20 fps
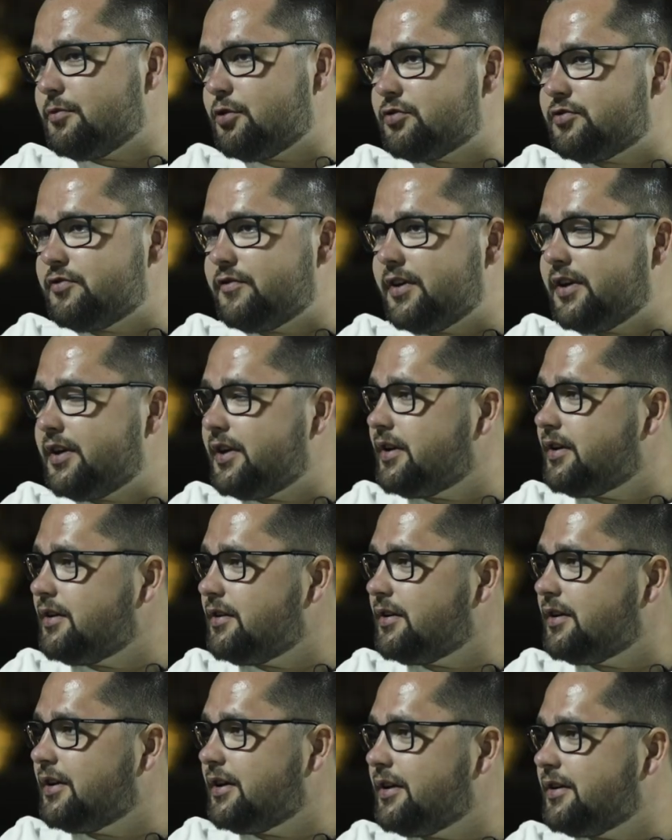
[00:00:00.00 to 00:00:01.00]
most funny
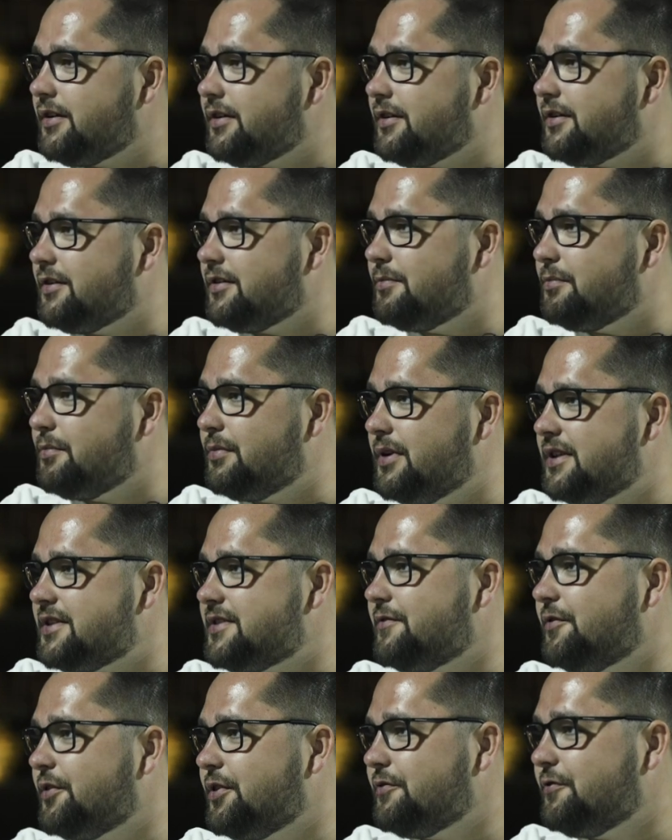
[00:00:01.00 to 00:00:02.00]
guy and the
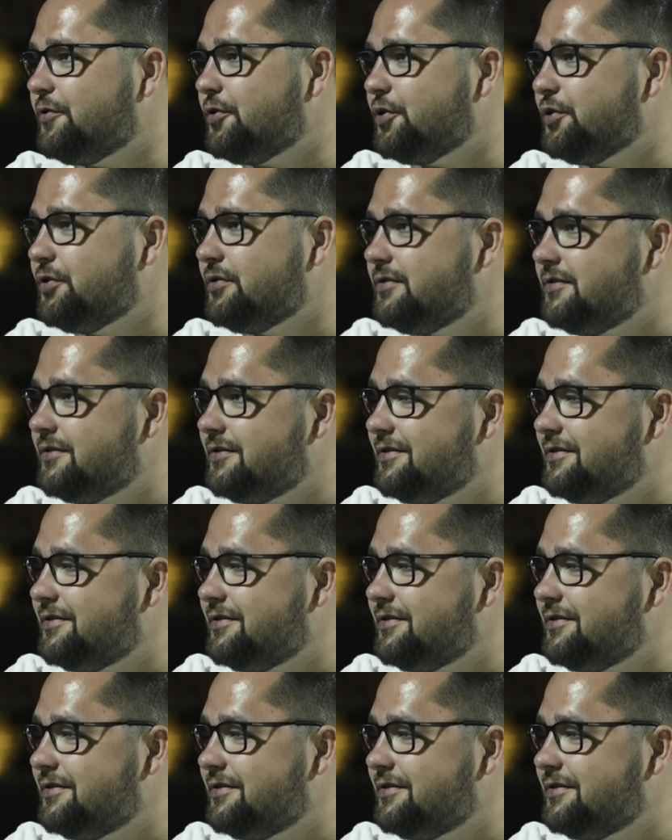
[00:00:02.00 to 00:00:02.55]
best friend for you?